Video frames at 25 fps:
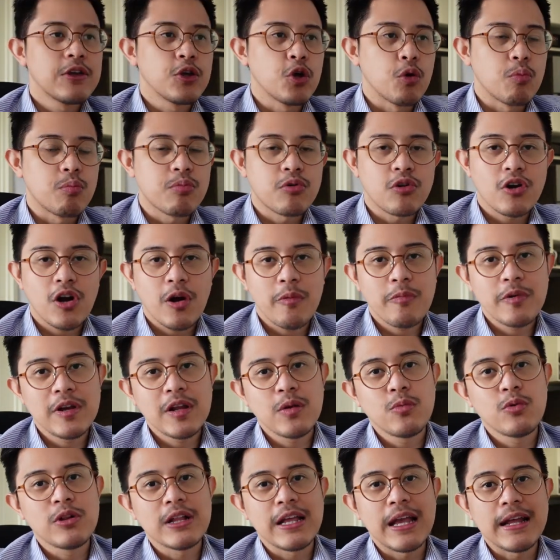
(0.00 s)
Your
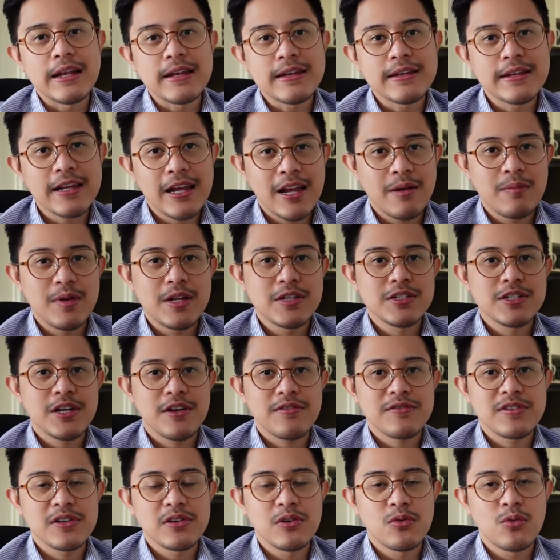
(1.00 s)
property will get damaged
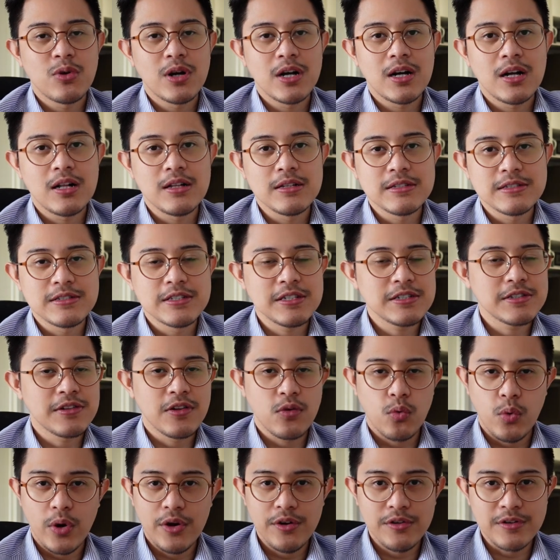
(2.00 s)
after a while. It's just
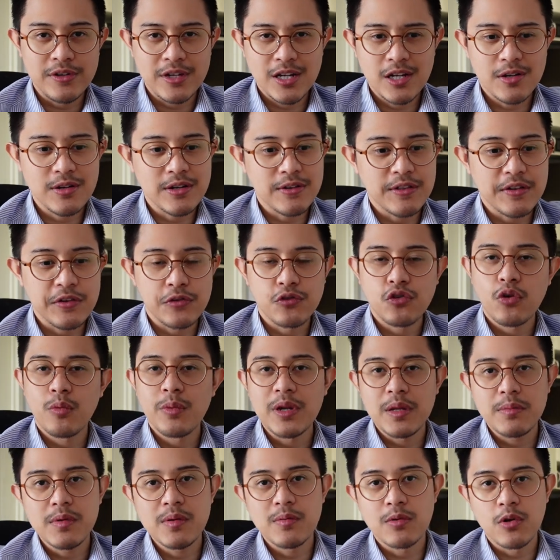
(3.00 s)
the wear and tear because there's so
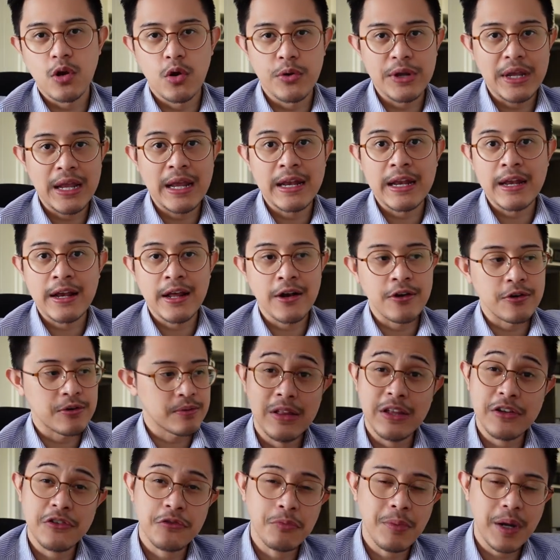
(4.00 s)
many people going in and
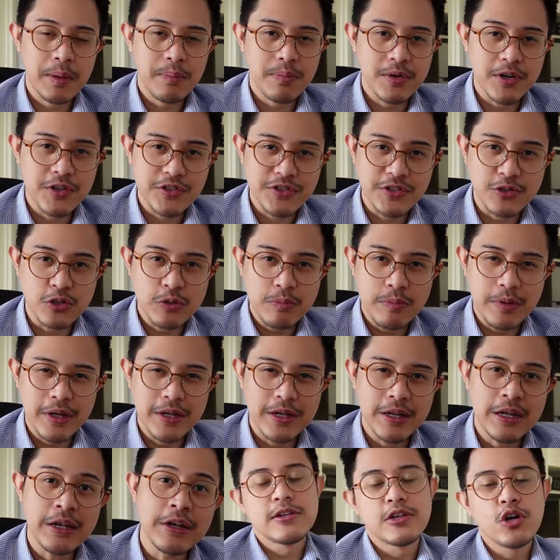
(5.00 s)
out. This is my personal
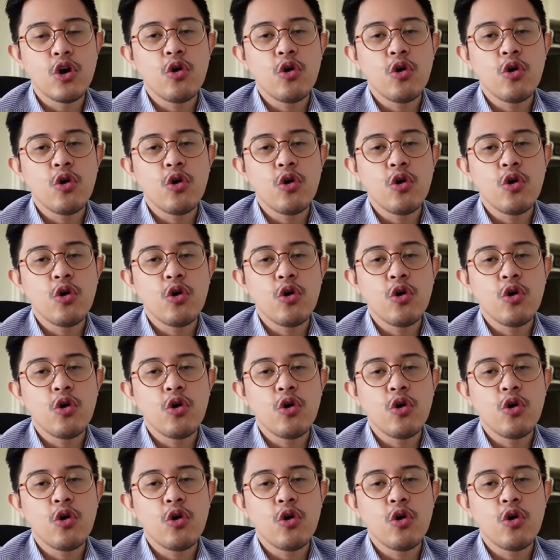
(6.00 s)
opinion.